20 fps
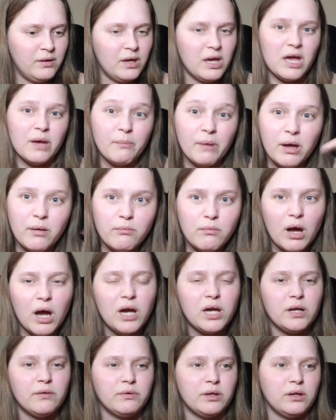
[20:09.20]
in my
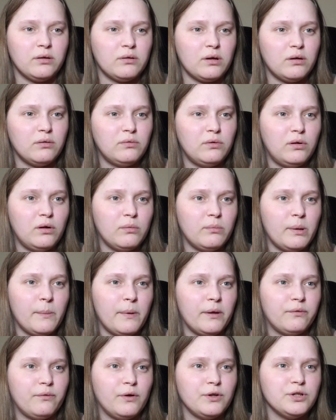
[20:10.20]
mind, I was like, I don't know. My
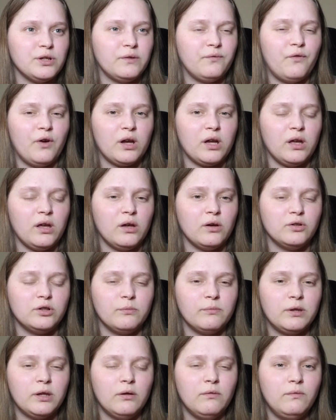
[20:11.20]
best friend just fucking killed
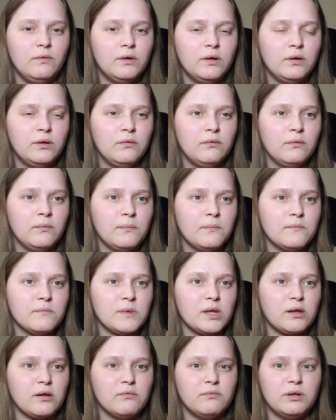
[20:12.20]
himself.
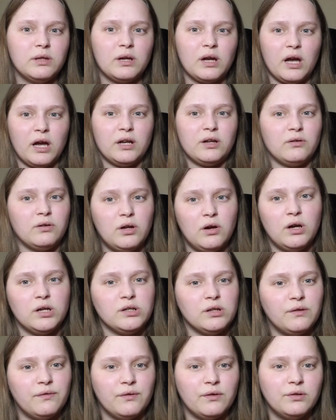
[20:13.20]
I was like, I don't know. I
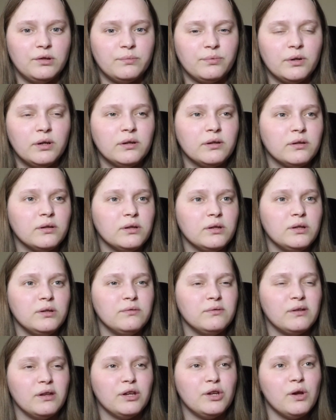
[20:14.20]
just feel depressed. And he
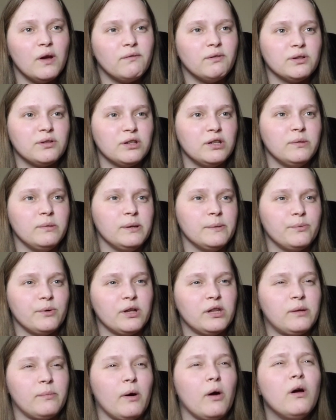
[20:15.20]
was like, you have nothing to be
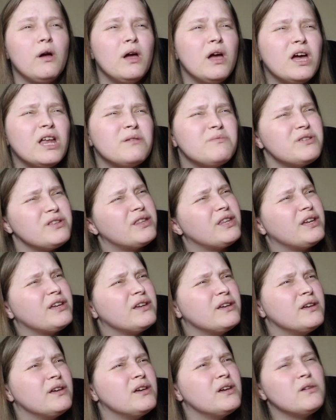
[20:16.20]
depressed about. And I'm just
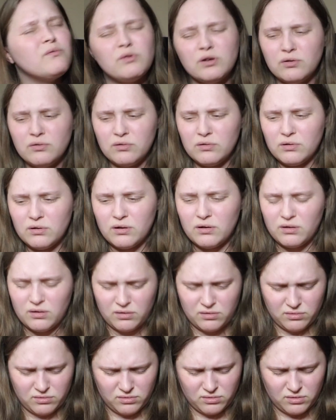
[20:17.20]
like, well,
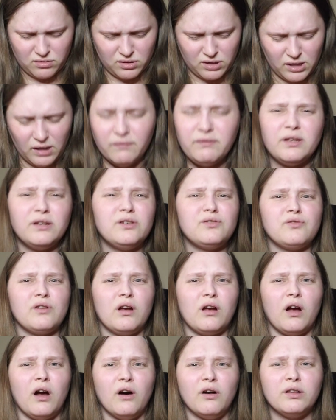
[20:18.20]
I lived in a drug
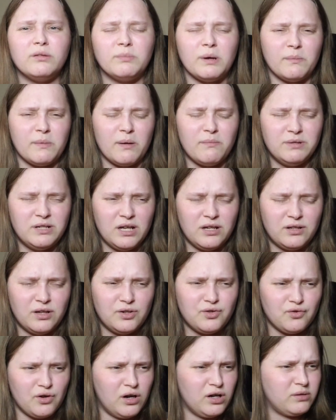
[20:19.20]
house. My mom and dad did
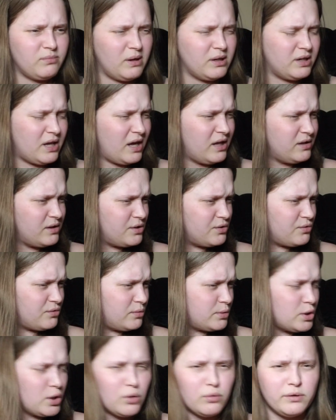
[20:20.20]
drugs. My dad
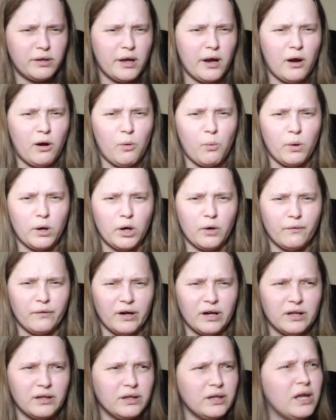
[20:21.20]
chose heroin over
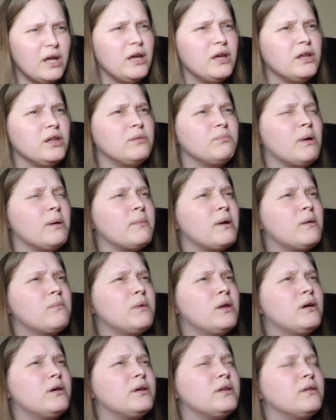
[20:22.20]
his kids. My mom
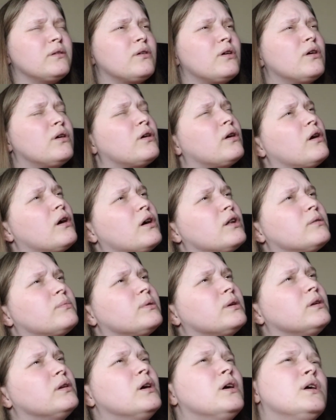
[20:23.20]
lets her
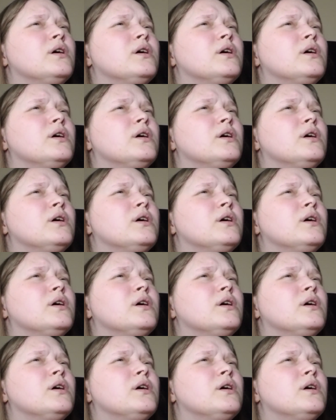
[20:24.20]
husband